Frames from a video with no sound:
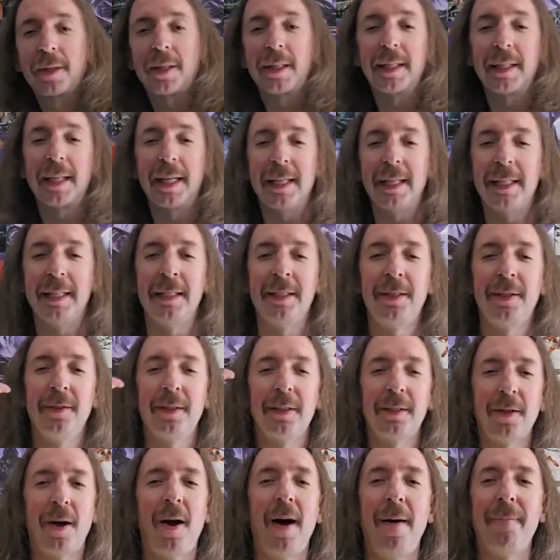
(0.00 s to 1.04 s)
we're going to get into the
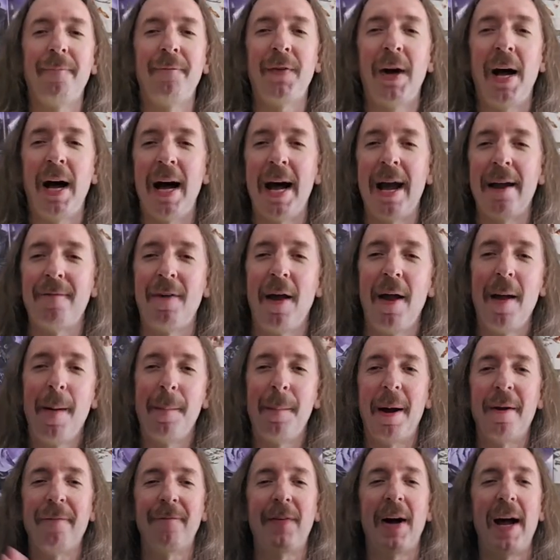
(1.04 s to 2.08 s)
top 5,
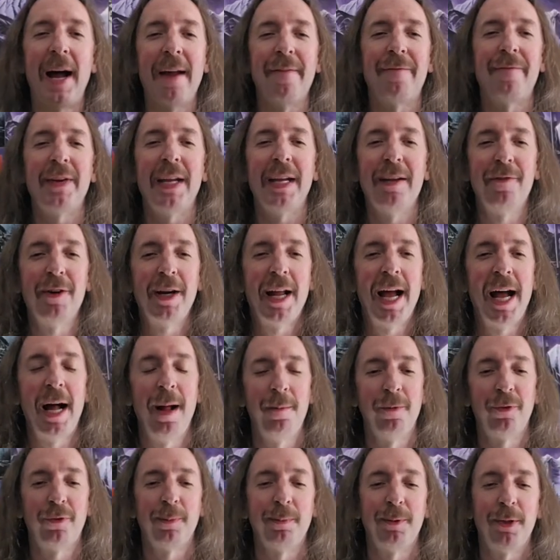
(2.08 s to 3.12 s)
my 5 favorite
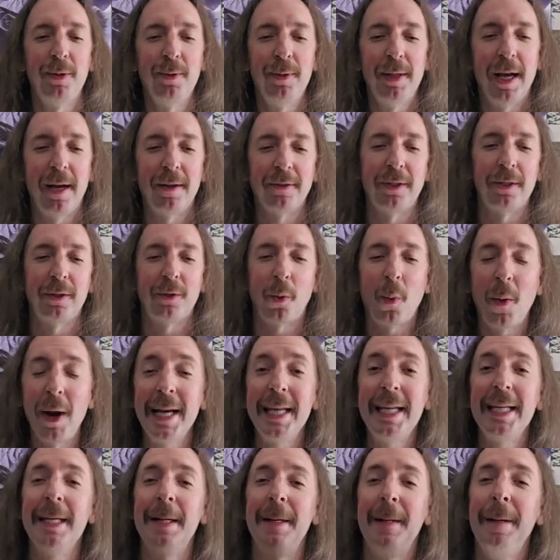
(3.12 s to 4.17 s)
albums from
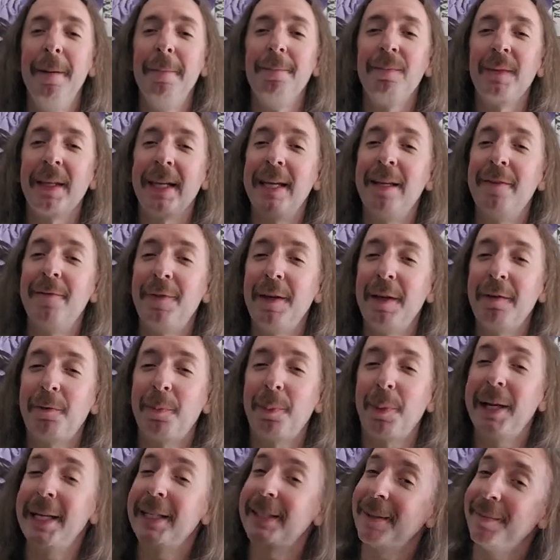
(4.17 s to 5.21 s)
2020. In 5th
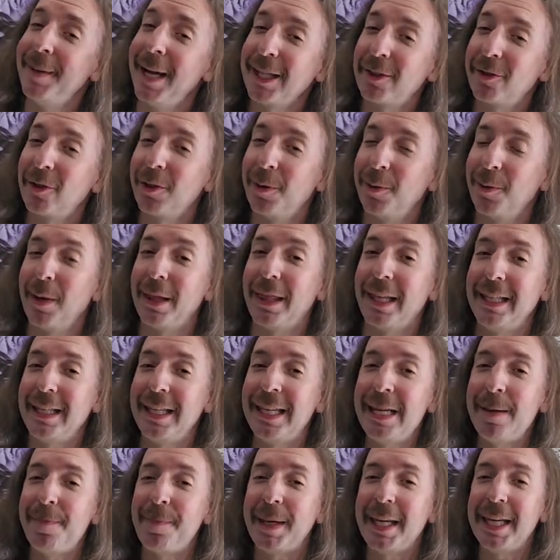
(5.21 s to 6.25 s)
place, I'm actually going with an
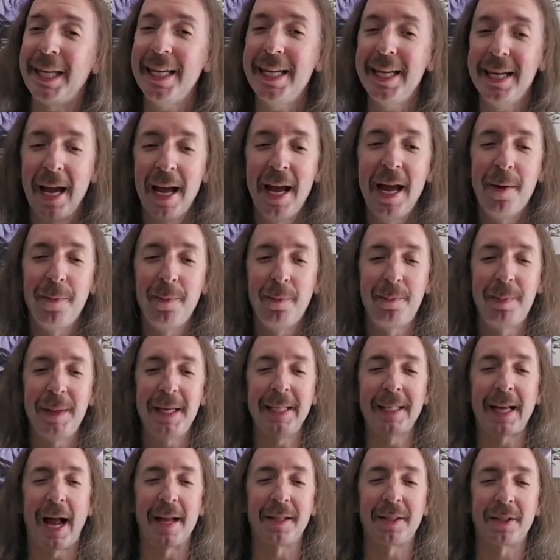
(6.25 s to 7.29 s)
EP,
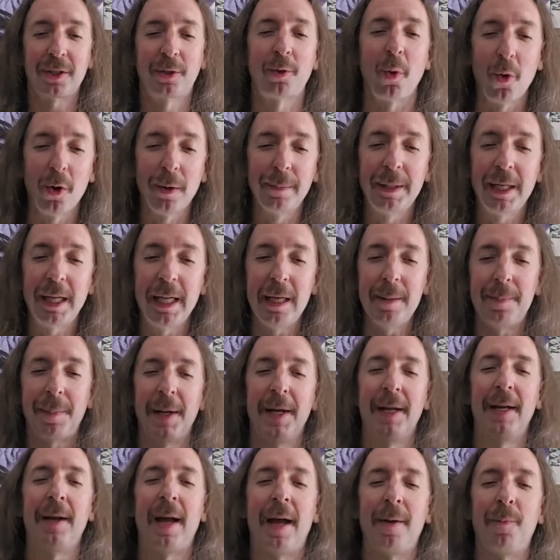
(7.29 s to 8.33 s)
being Stormkeep
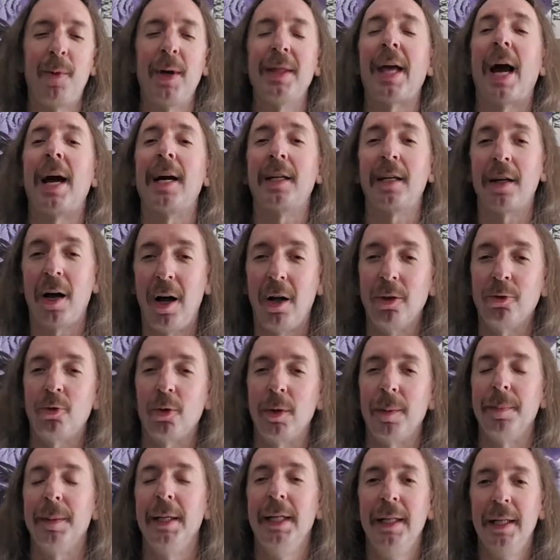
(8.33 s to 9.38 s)
with
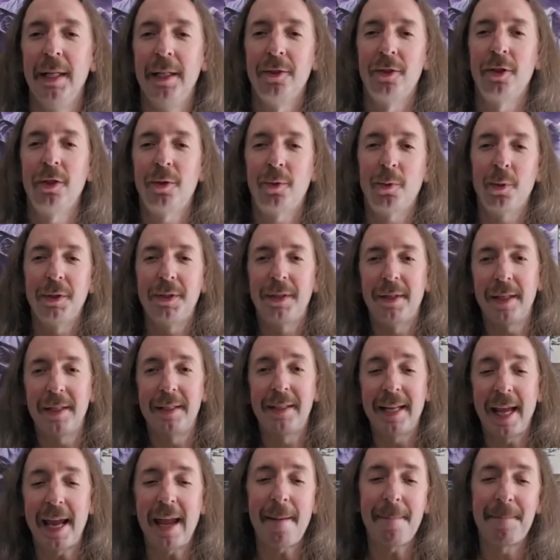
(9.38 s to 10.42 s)
Gauldrum. So this was the
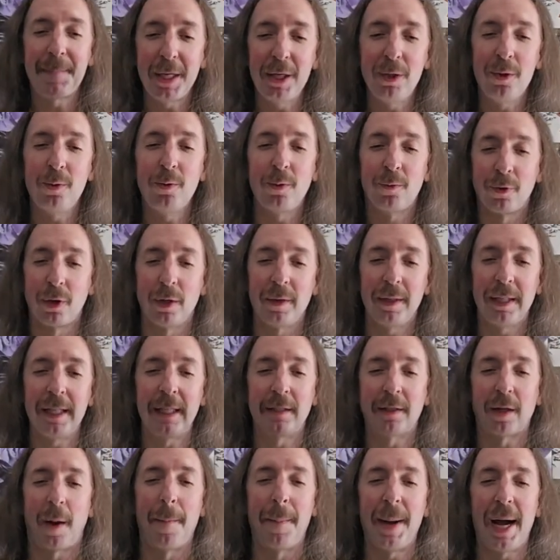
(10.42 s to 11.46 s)
debut
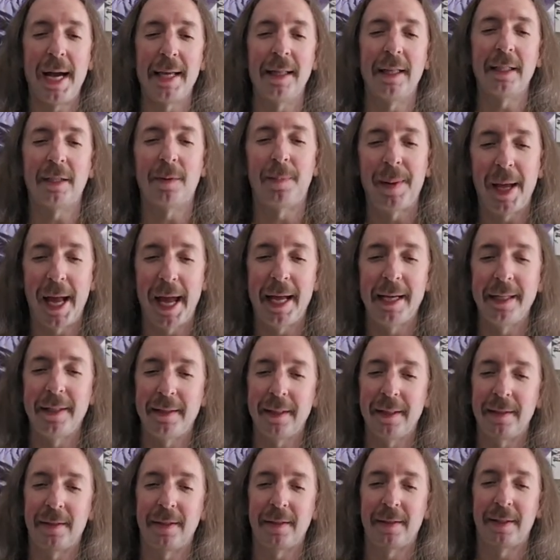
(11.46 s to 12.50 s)
release by this band.
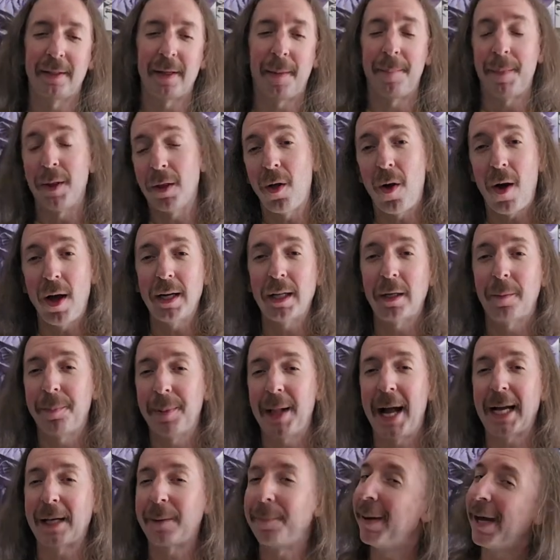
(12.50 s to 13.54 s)
This is some melodic
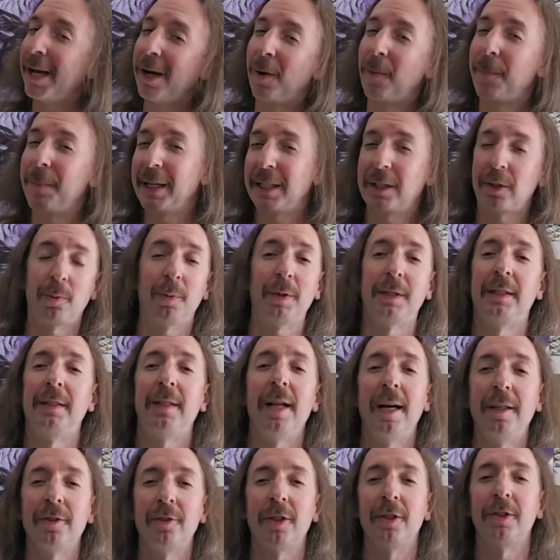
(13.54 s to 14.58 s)
black metal mixed with
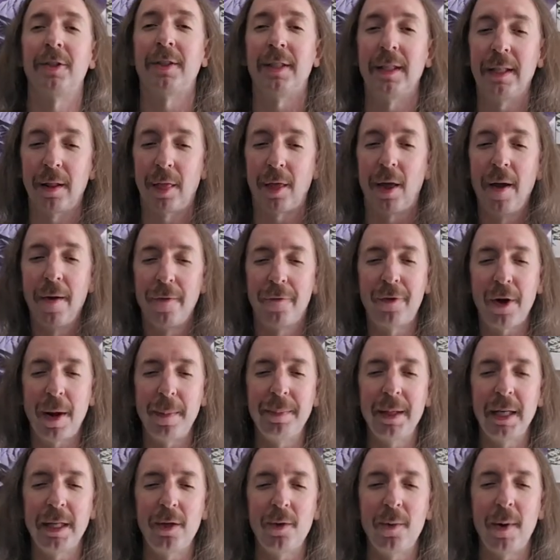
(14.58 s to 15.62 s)
dungeon synth from
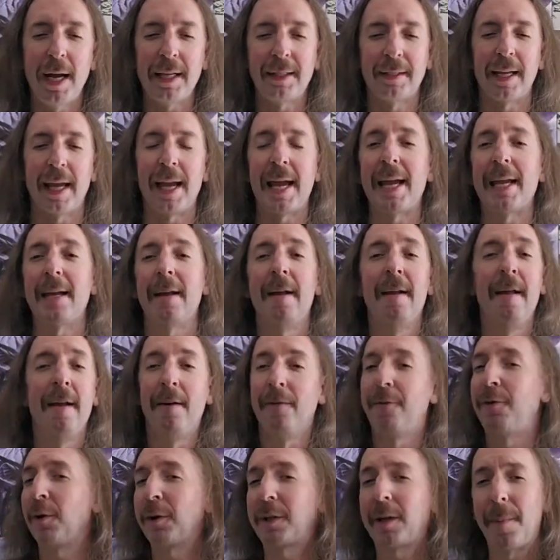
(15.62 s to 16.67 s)
the USA.
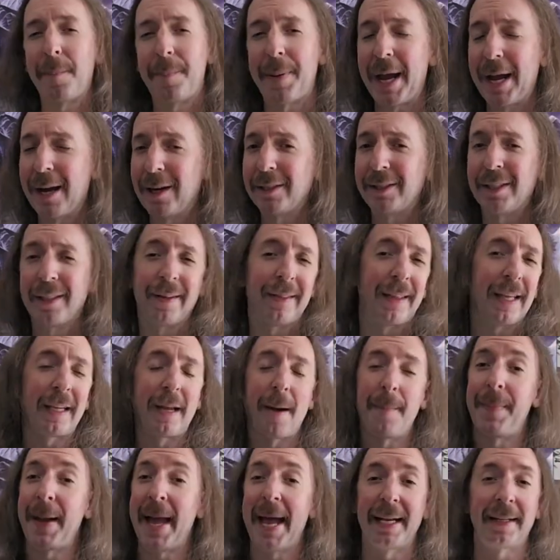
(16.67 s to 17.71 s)
For comparison, think
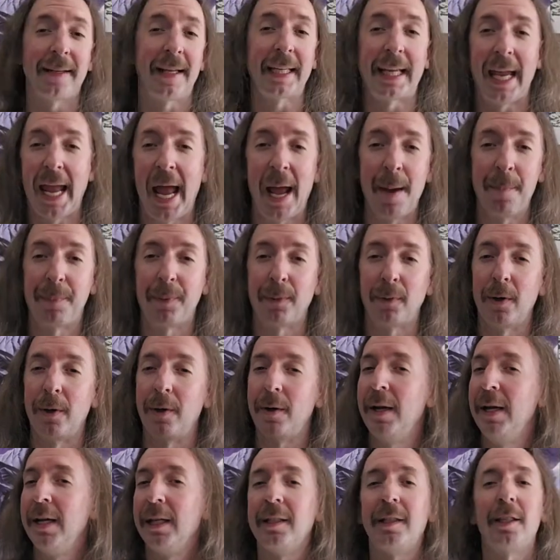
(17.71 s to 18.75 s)
a band like
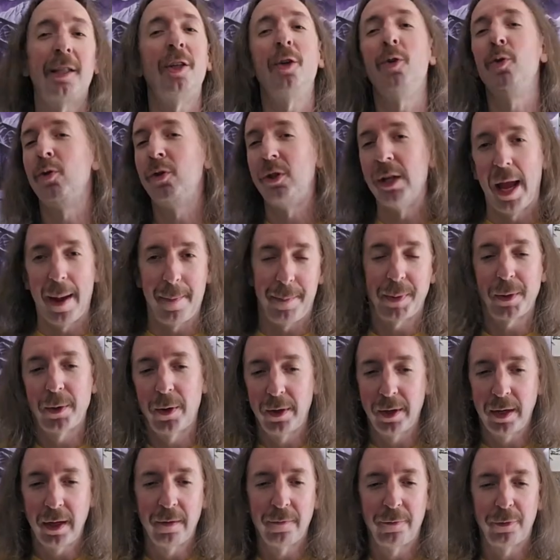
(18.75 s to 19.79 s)
Emperor. Huge
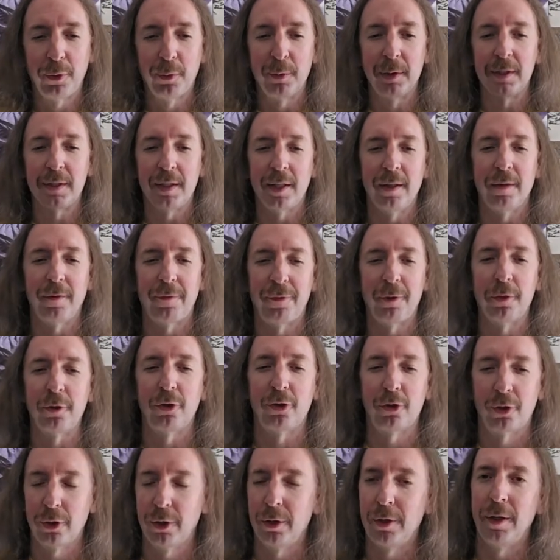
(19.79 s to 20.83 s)
Emperor influence here for
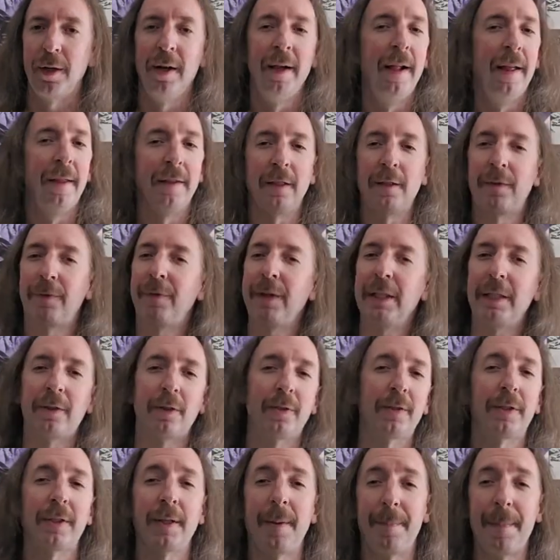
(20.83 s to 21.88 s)
sure. This
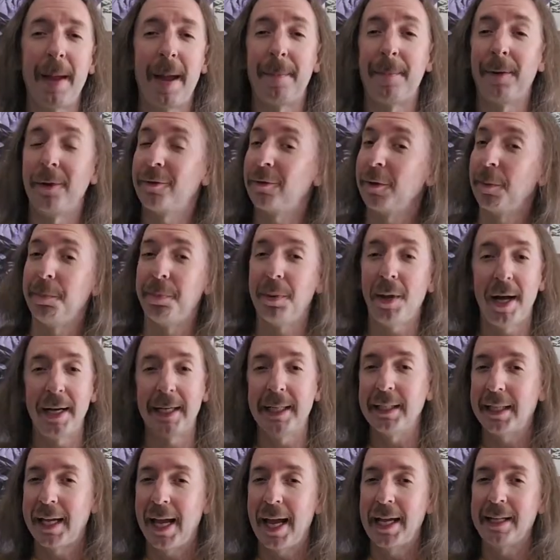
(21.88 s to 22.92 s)
features some members from Blood
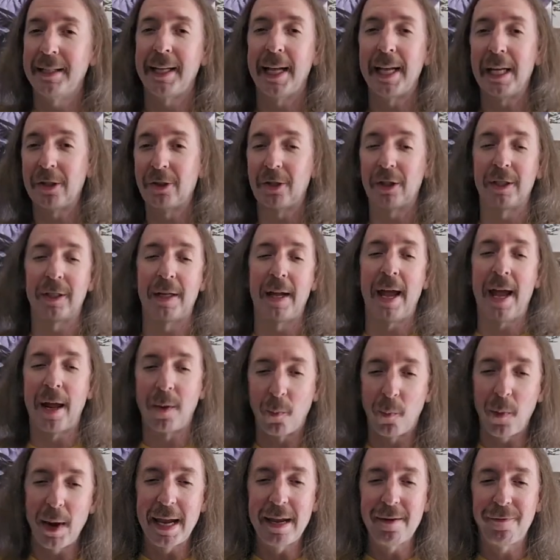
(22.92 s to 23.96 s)
Incantation
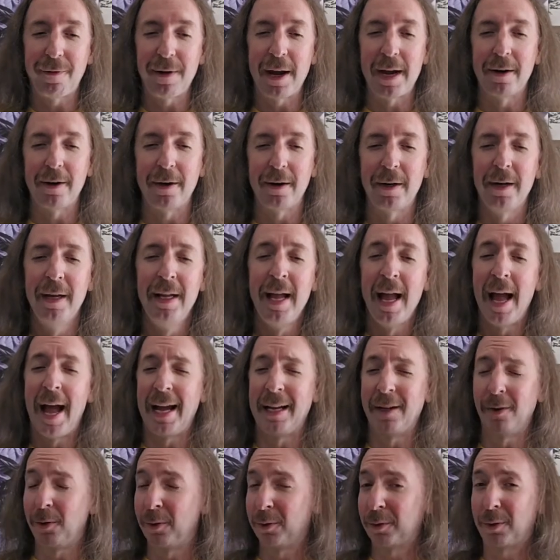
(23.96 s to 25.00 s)
and Wayfarer,
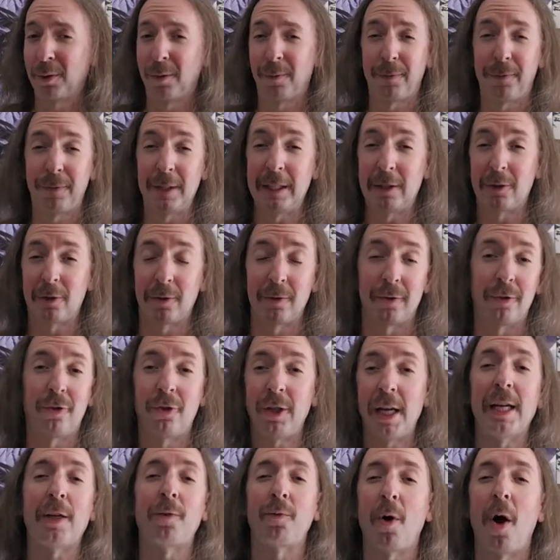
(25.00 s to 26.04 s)
and also features
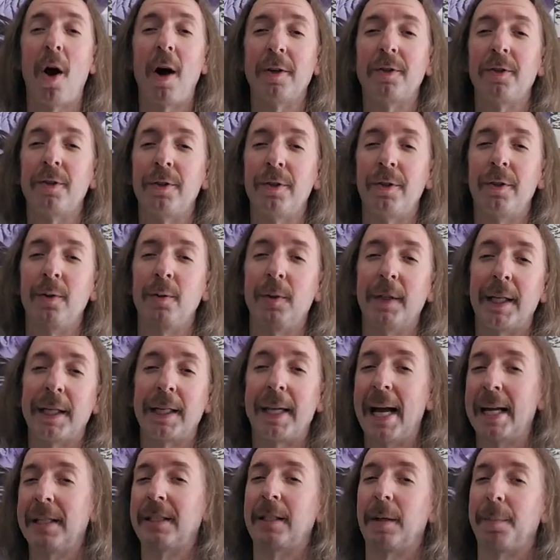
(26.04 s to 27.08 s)
Jake Rogers doing a
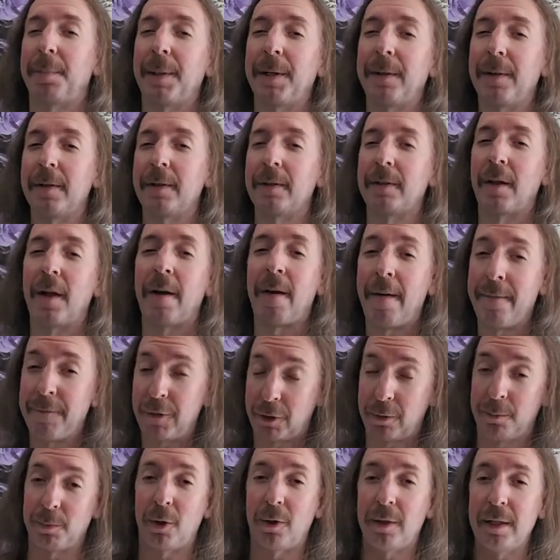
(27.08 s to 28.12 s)
guest appearance of
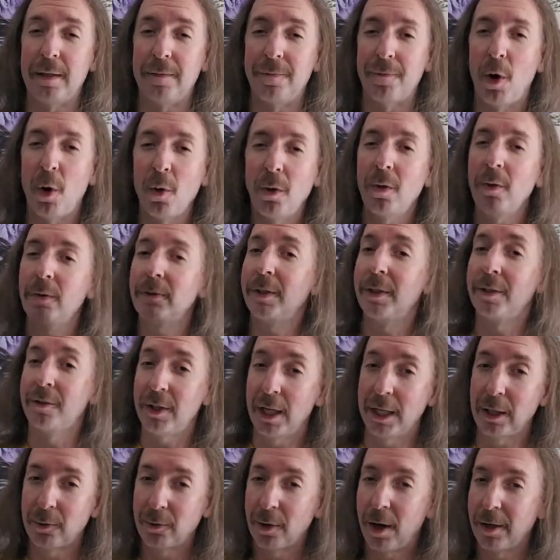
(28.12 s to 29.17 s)
some clean vocals.
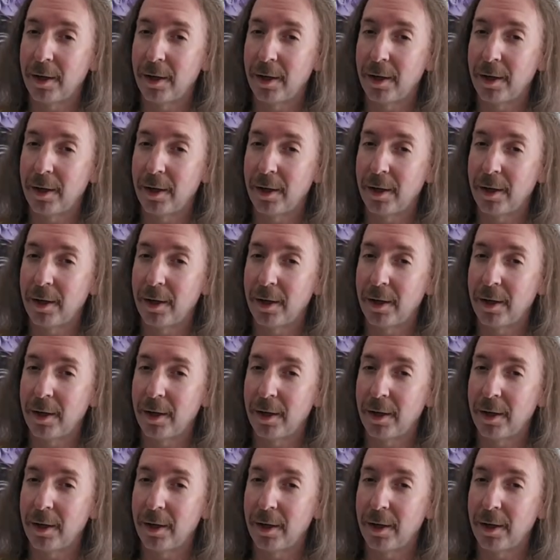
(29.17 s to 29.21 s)
Jake